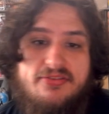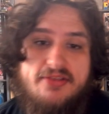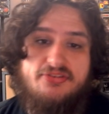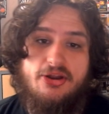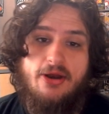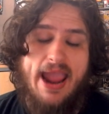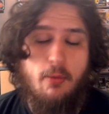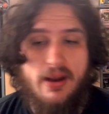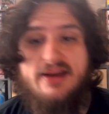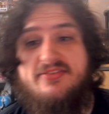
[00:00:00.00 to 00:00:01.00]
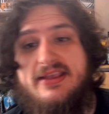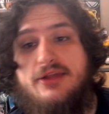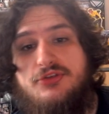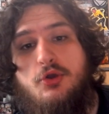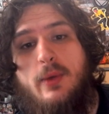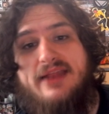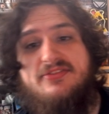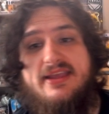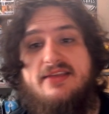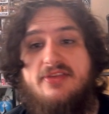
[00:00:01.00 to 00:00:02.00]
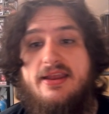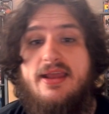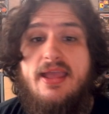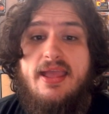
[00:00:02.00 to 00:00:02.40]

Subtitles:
this year, and we're going to see a 2-win season.